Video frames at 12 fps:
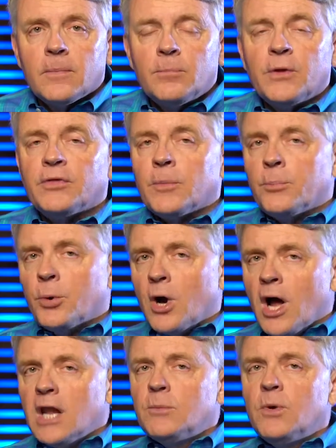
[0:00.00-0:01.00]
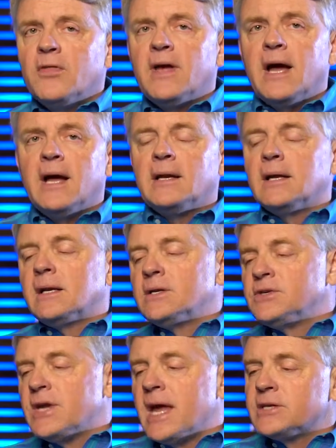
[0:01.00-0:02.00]
But the problem with that,
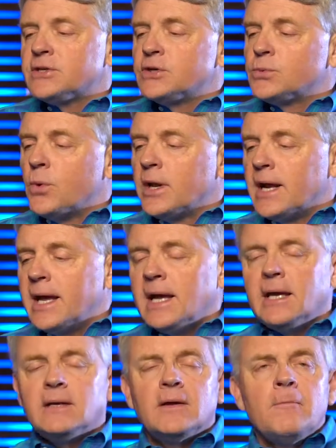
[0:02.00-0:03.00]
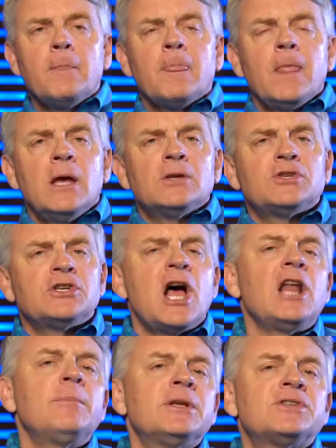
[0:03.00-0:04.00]
Ecclesiastes 1:8,
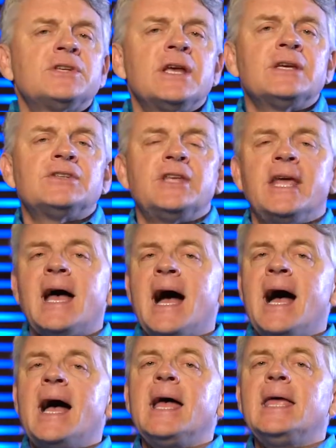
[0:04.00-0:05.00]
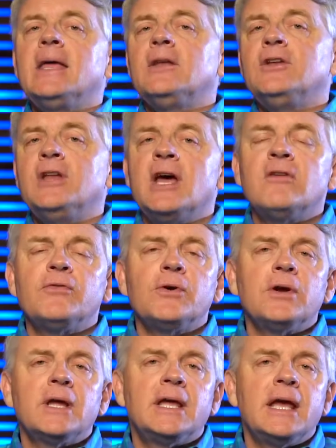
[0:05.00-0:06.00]
Solomon says the eye
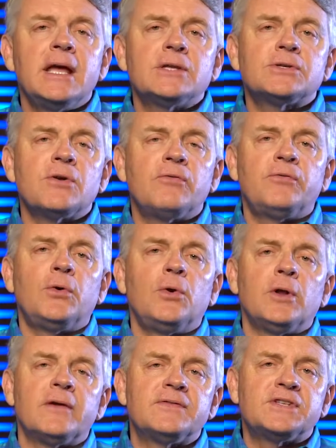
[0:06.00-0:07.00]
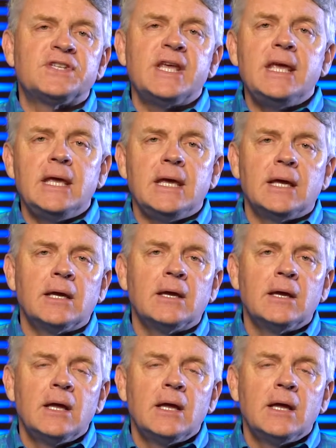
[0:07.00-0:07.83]
never gets full of seeing